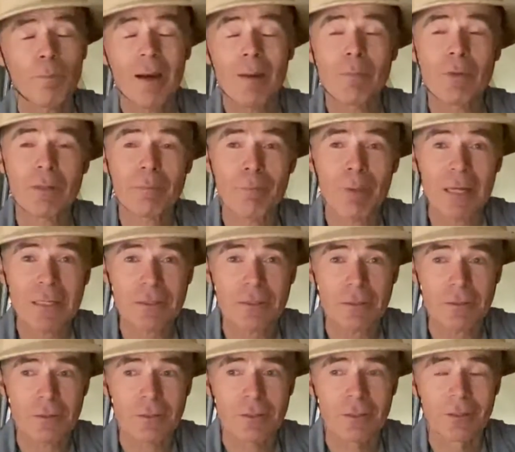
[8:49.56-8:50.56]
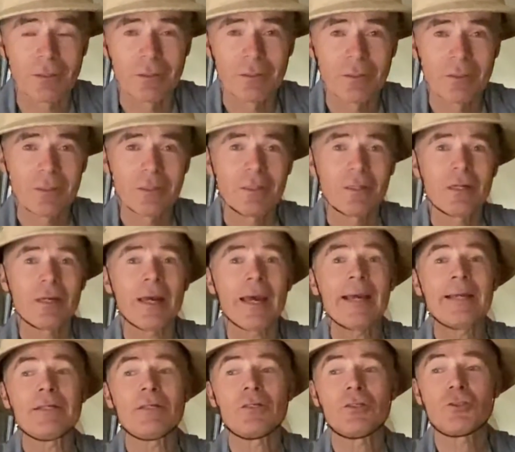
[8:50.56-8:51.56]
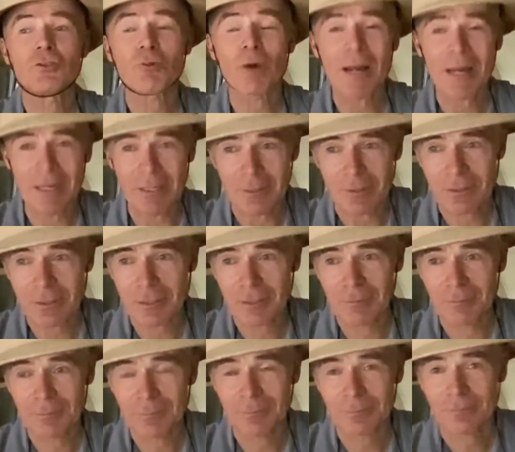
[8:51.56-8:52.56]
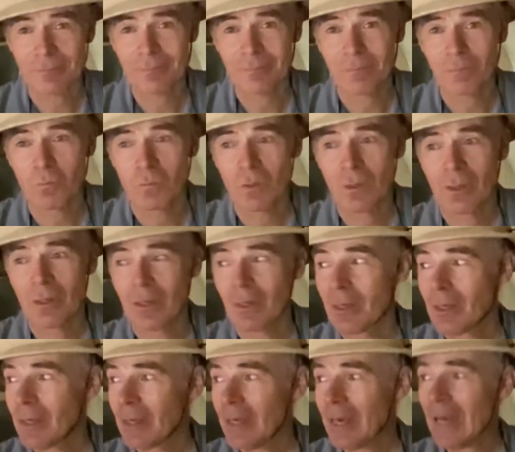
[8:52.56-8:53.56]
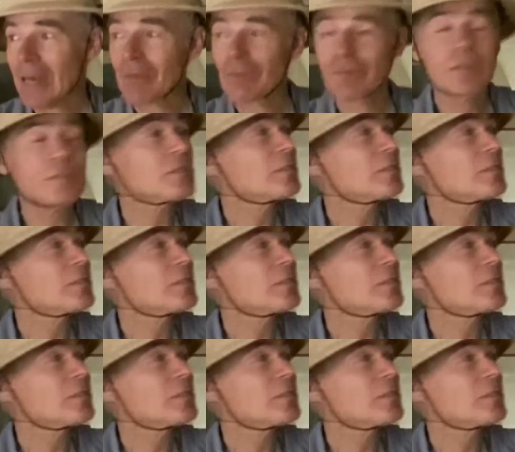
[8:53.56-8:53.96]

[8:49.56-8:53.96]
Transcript: public buses and trains had this